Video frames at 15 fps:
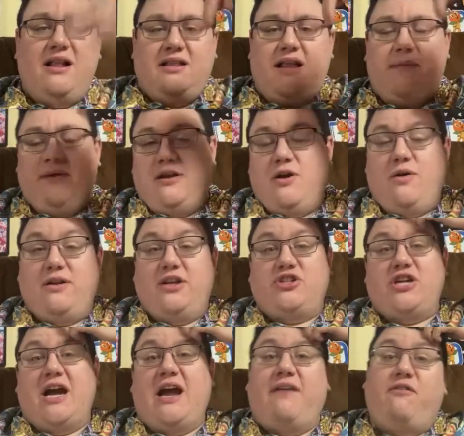let me know in the
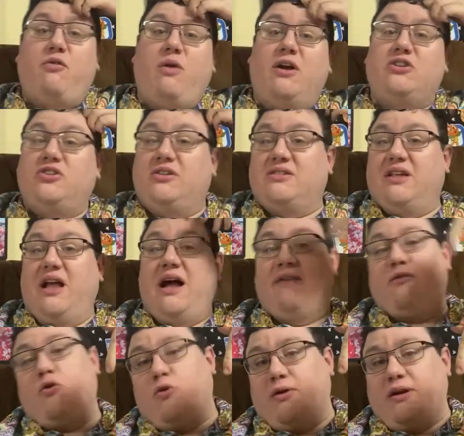chat if you're watching this live
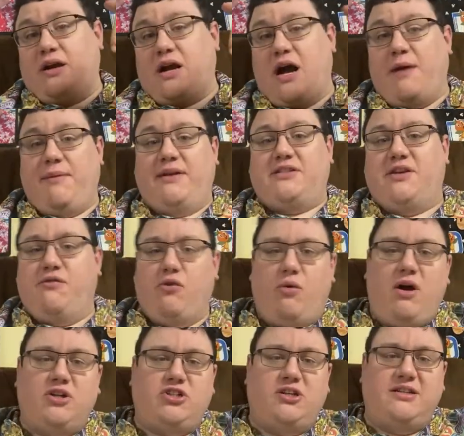or in the comments if you're
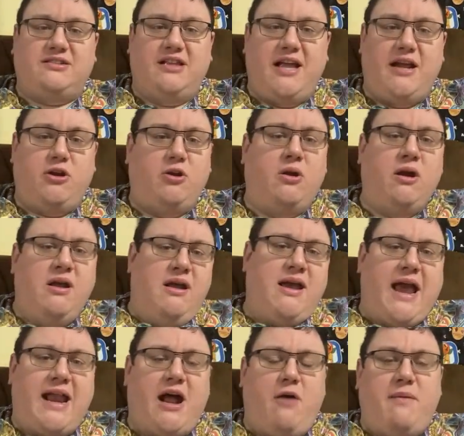watching this later,
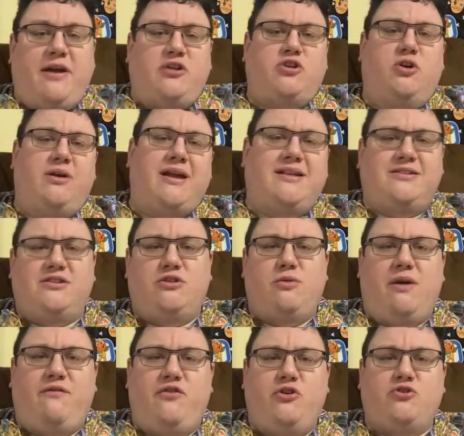and I'll make sure it gets into
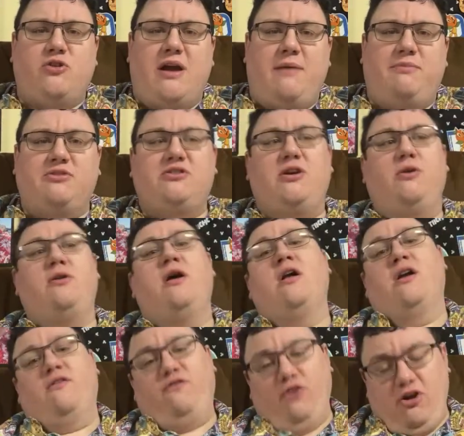a future episode
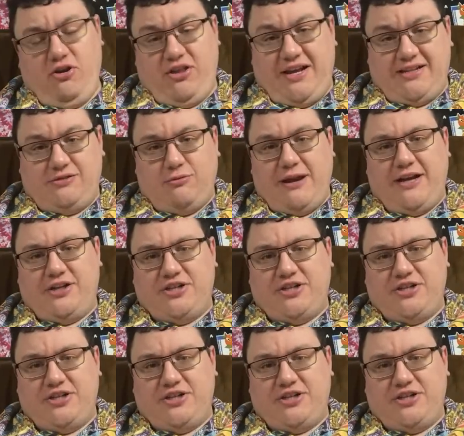for this week.